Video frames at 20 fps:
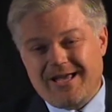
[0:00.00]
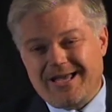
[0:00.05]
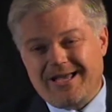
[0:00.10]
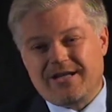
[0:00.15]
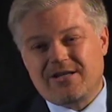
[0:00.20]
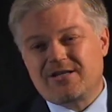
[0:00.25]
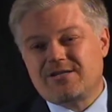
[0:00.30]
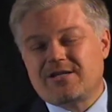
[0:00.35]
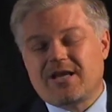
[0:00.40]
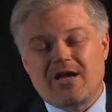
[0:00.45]

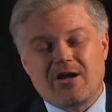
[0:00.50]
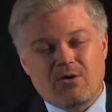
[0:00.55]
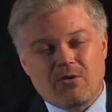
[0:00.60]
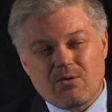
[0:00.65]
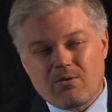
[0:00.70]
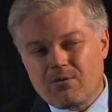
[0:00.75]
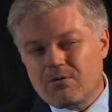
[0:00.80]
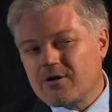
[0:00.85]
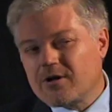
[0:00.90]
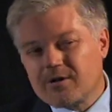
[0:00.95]
It is a
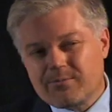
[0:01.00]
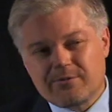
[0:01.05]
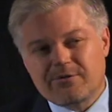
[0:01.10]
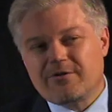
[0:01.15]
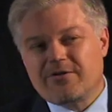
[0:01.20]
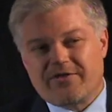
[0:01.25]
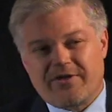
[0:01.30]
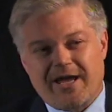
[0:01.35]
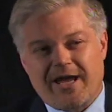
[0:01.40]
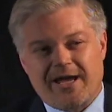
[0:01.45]

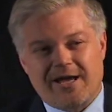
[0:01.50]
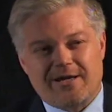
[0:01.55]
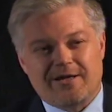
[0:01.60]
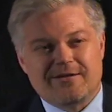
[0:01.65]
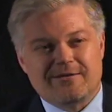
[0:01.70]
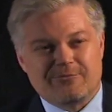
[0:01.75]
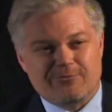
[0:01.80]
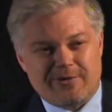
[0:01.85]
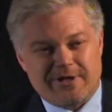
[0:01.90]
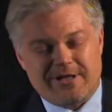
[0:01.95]
horrible thing
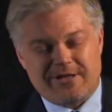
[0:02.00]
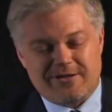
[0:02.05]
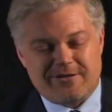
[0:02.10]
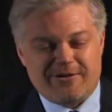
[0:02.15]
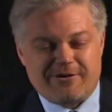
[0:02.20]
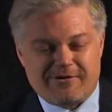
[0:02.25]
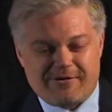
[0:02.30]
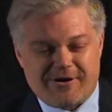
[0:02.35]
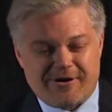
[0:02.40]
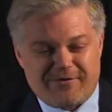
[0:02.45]
when
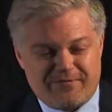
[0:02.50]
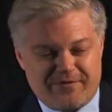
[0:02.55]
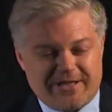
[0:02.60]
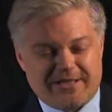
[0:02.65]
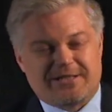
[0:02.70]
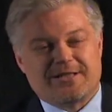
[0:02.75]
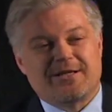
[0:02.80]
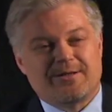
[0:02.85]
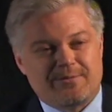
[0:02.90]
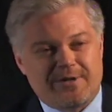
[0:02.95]
there are
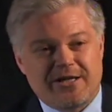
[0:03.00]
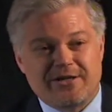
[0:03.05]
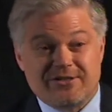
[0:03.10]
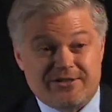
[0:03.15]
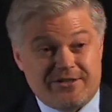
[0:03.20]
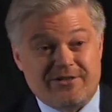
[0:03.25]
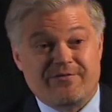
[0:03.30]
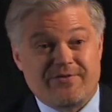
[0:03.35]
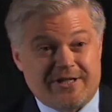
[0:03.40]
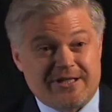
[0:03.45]

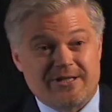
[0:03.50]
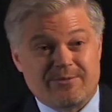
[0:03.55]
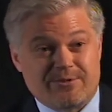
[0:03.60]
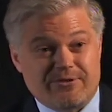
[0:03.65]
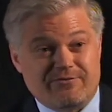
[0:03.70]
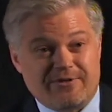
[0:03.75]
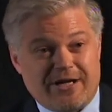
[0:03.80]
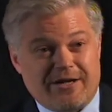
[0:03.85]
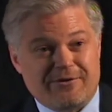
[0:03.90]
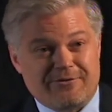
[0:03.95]
innocent victims
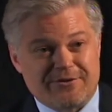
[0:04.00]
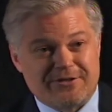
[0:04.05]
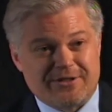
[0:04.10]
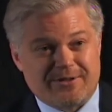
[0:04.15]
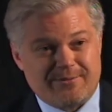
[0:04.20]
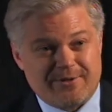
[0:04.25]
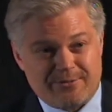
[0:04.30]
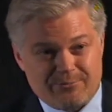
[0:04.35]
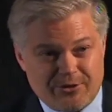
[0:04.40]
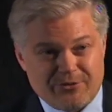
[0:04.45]
of
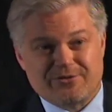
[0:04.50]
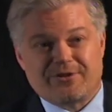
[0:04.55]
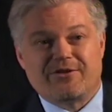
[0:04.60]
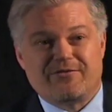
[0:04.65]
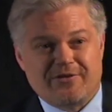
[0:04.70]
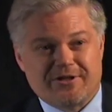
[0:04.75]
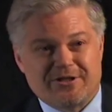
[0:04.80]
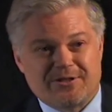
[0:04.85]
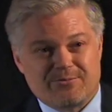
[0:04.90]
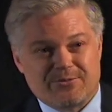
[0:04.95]
terrorism, and most of the
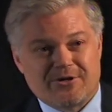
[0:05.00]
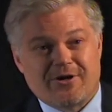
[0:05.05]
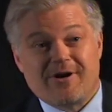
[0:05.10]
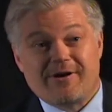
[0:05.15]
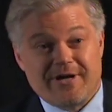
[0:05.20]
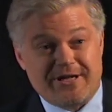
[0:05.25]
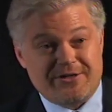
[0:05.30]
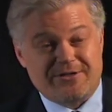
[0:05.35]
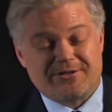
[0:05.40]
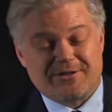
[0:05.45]
victims
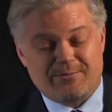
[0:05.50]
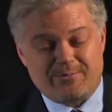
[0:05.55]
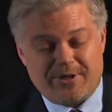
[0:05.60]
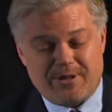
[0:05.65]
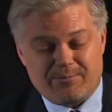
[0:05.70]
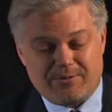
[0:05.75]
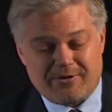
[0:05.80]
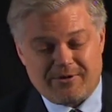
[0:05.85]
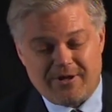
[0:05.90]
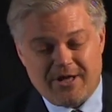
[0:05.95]
are innocent
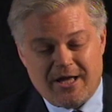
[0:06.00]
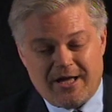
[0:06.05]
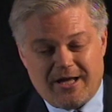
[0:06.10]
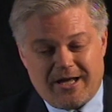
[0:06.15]
people,